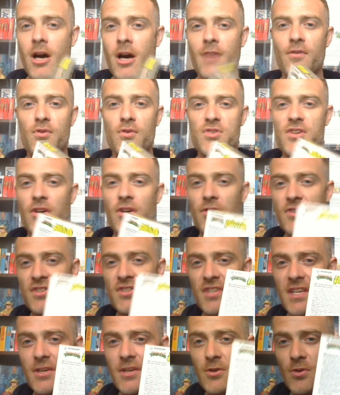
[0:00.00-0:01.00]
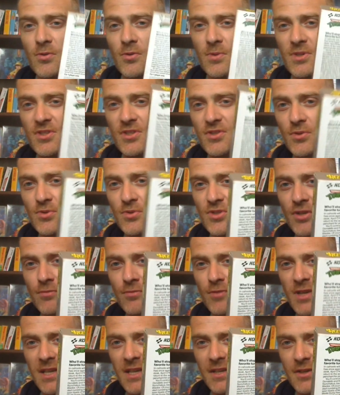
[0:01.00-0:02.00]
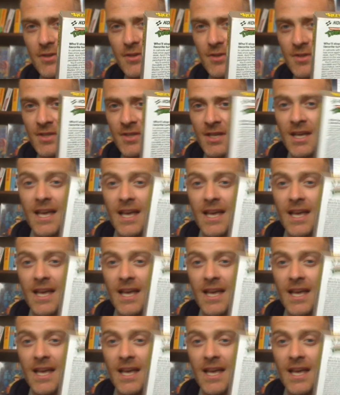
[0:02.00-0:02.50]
I've also got the sequel, which is also really good.